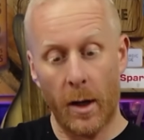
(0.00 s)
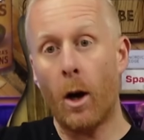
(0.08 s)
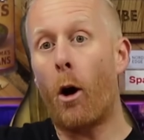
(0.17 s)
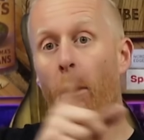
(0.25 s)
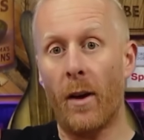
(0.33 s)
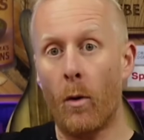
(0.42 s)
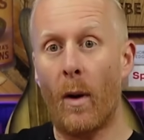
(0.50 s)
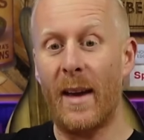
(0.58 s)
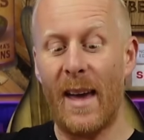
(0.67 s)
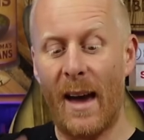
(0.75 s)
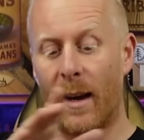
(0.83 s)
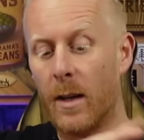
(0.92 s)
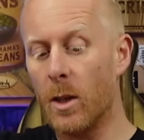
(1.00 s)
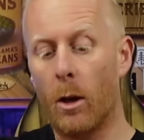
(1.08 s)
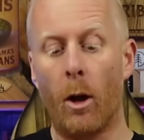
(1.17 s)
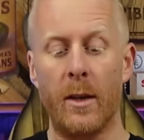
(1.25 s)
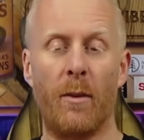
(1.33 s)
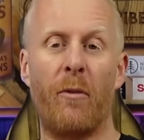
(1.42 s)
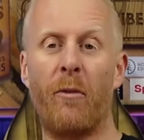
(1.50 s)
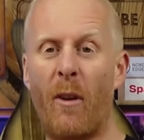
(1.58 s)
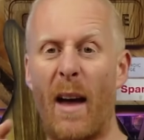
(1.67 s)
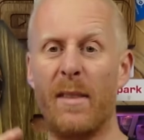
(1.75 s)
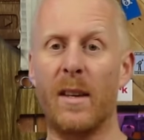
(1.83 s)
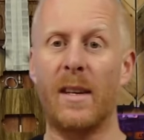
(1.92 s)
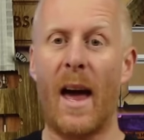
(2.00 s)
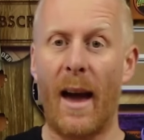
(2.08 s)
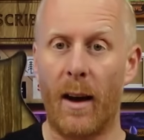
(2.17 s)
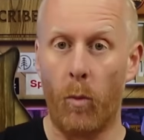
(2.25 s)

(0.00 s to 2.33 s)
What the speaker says: carve it away yet because I like to fret the neck